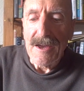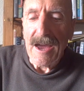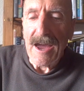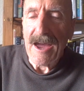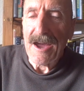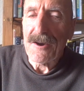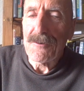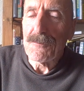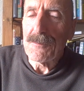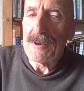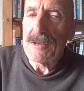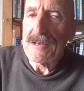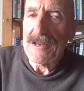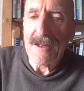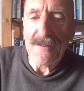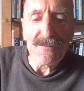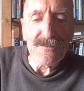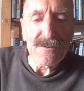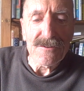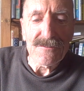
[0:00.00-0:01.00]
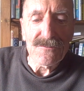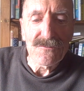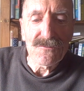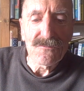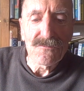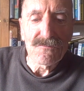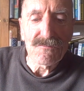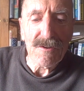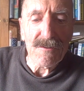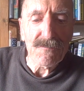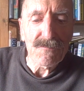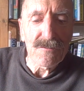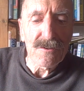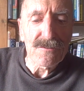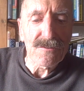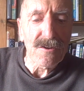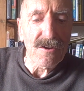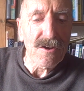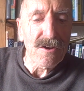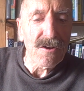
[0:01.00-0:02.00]
How we let these
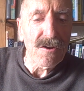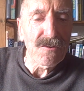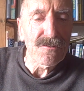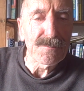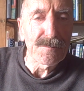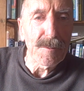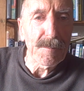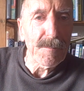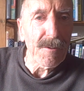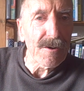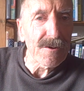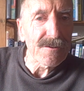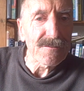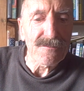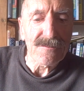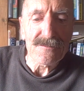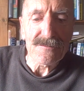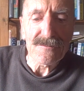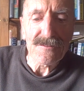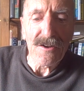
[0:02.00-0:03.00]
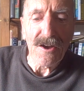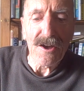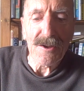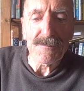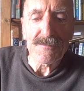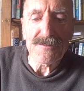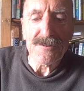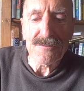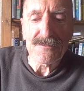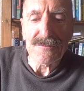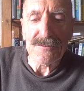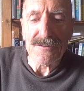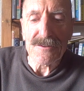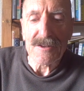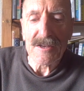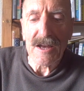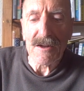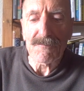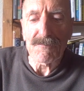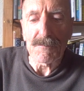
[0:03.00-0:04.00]
drifters and cosmopolitan types into the
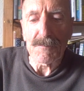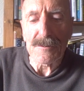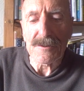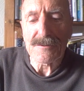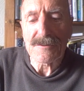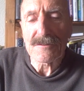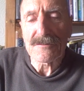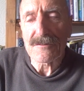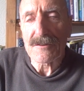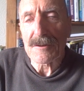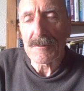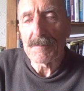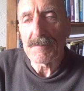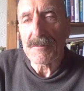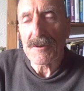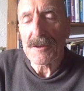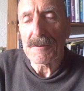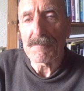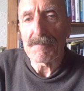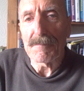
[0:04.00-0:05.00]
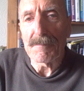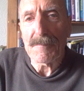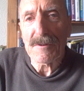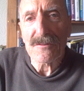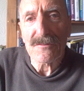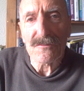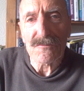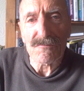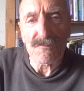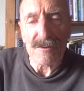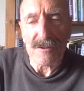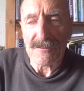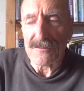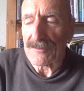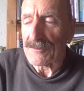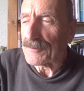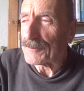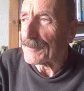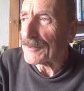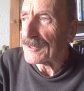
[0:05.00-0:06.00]
government is a complete mystery
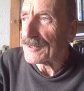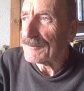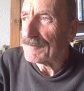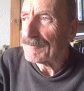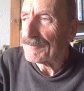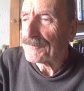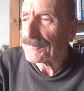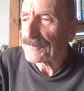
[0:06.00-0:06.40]
to me.